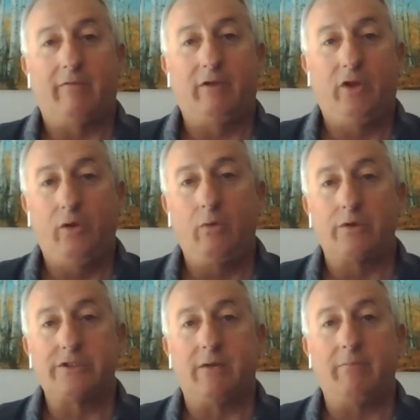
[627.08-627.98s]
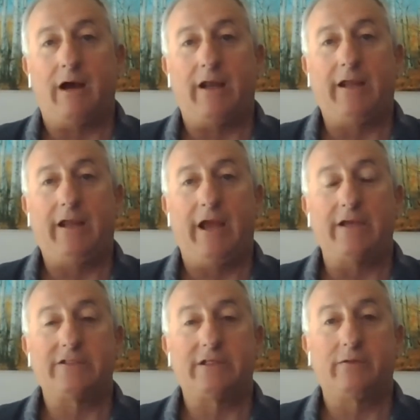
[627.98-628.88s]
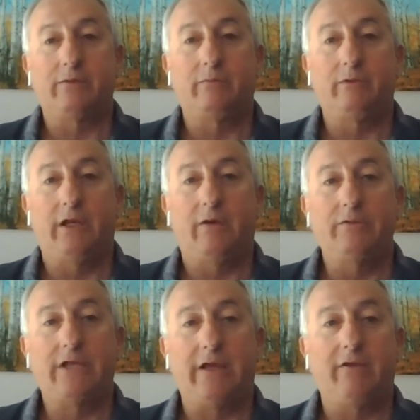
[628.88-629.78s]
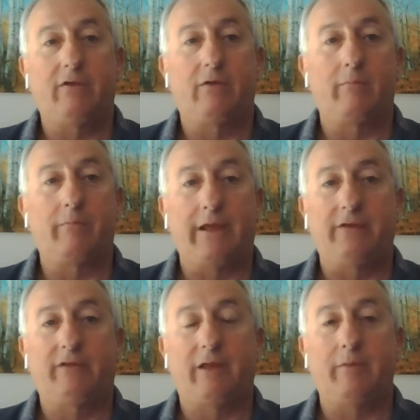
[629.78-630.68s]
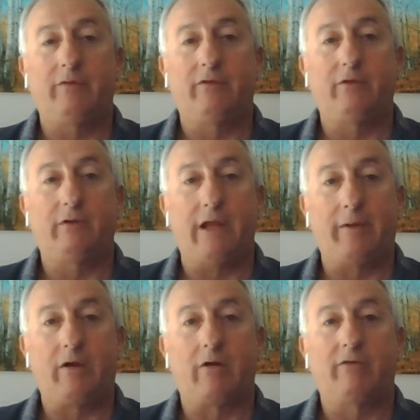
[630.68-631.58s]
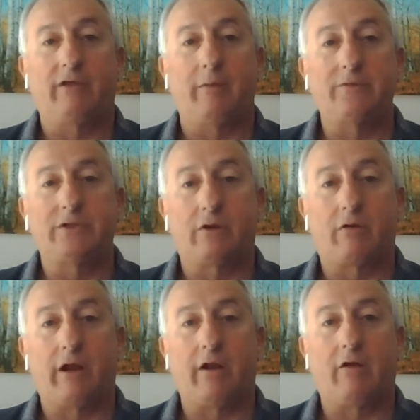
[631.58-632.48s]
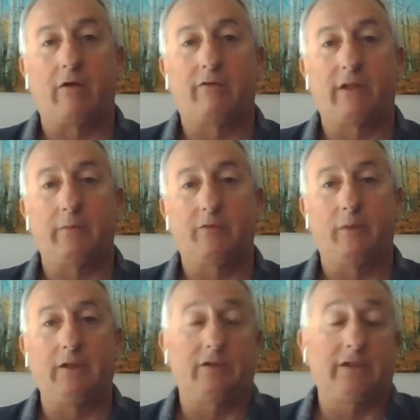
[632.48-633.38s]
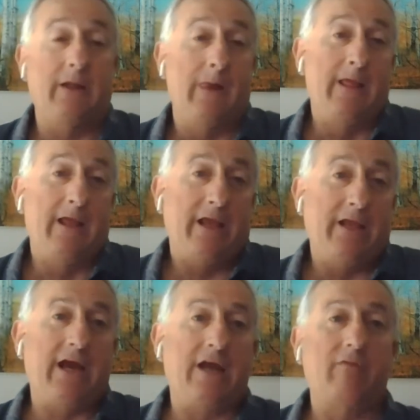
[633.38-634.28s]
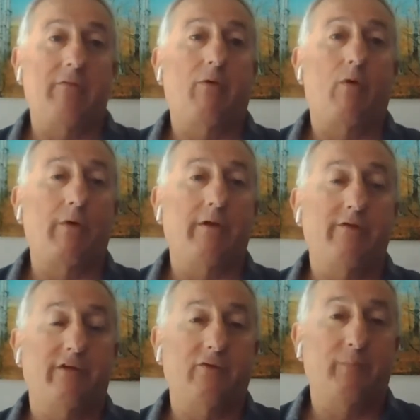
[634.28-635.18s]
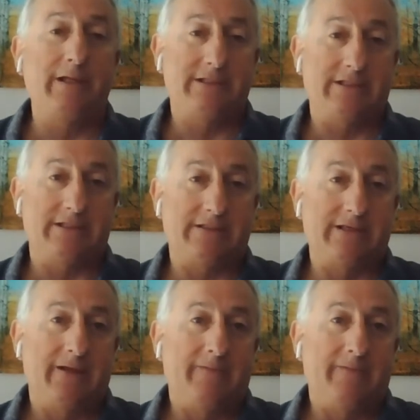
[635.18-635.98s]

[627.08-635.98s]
you or somebody has to, take your bank statements and your debit card statements, your credit card statements monthly, and you got to record those expenses.